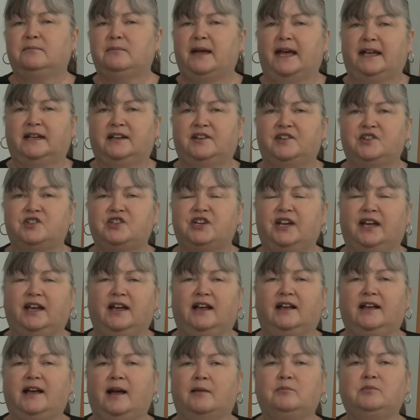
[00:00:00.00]
managing
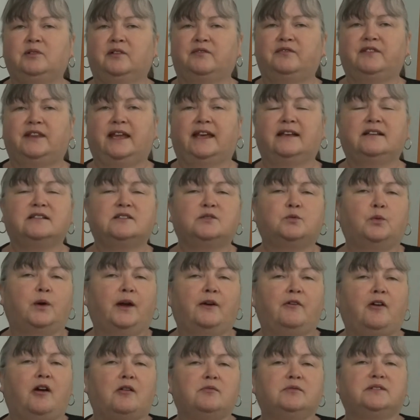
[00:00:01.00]
a couple of things
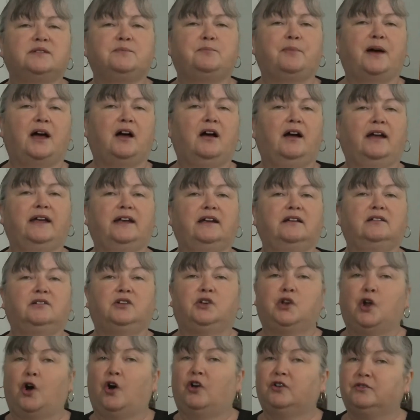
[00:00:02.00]
where I was
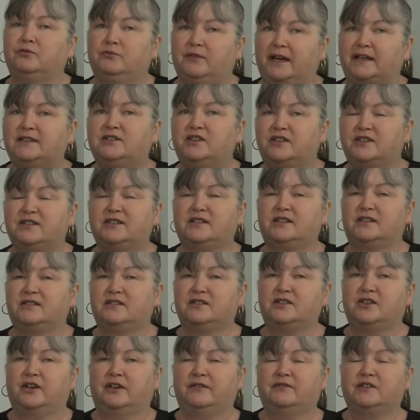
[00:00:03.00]
buying non-registered
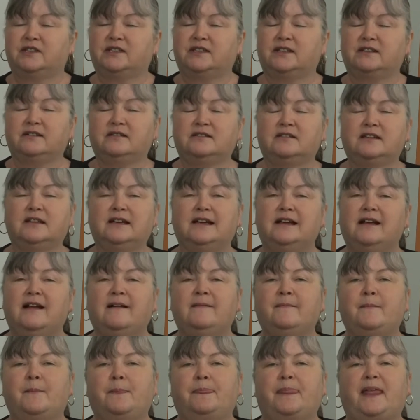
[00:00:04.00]
services,
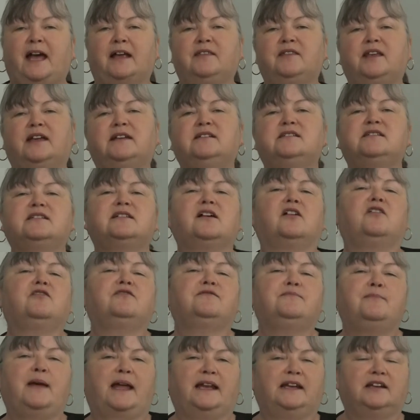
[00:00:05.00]
and then
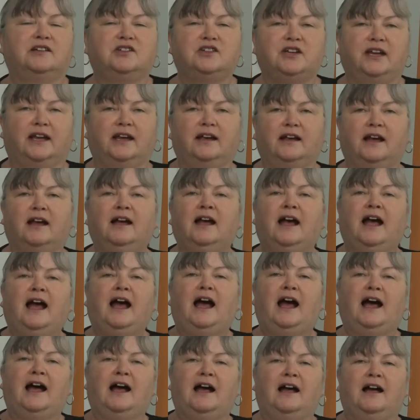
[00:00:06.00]
self-managing
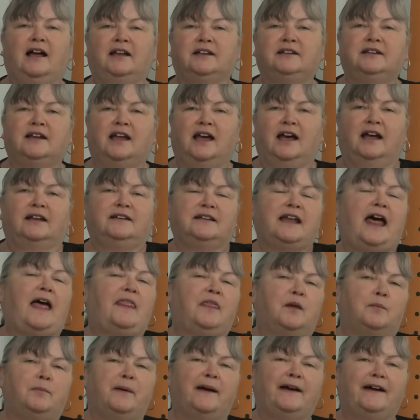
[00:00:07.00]

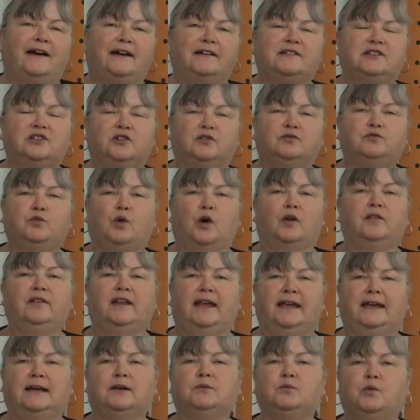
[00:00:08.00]
another part of what
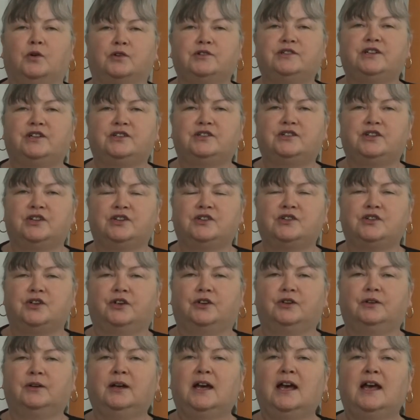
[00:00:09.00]
Leah wanted to
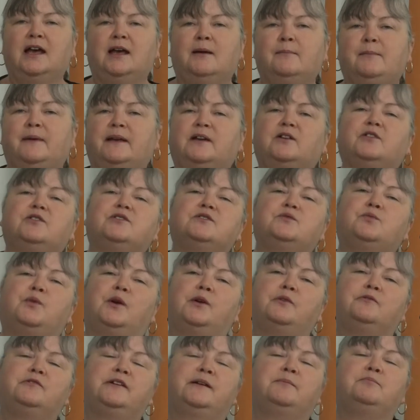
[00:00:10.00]
do because
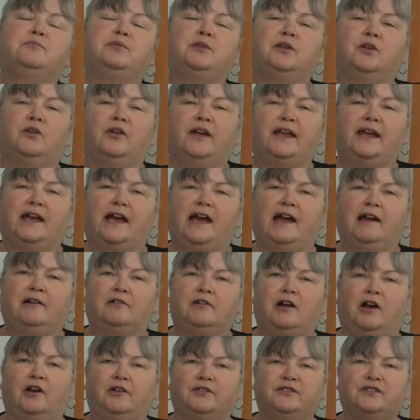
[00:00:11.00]
we were employing
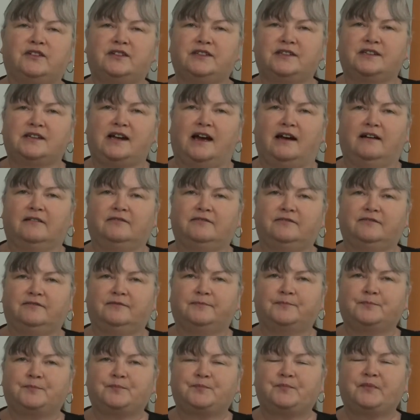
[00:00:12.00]
our own staff.
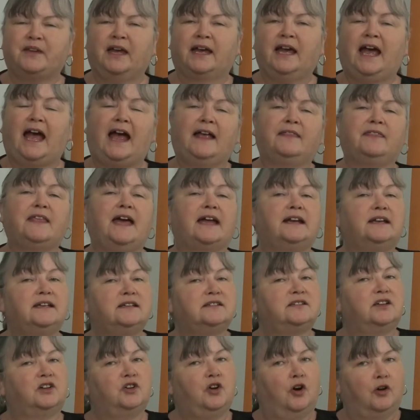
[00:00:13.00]
And that
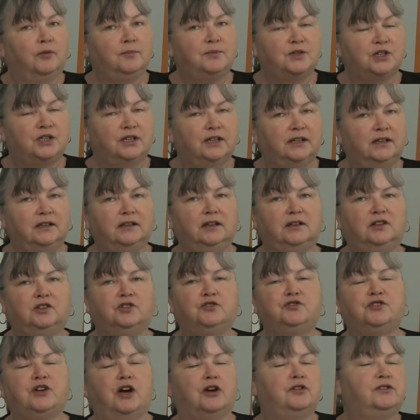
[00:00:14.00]
is an option. You
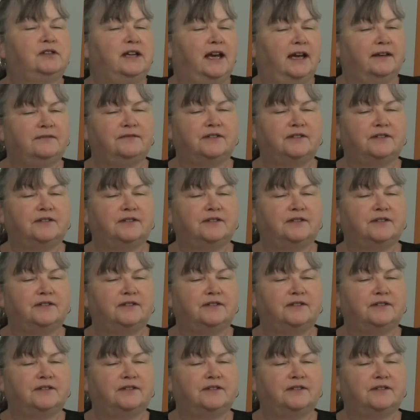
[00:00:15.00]
don't have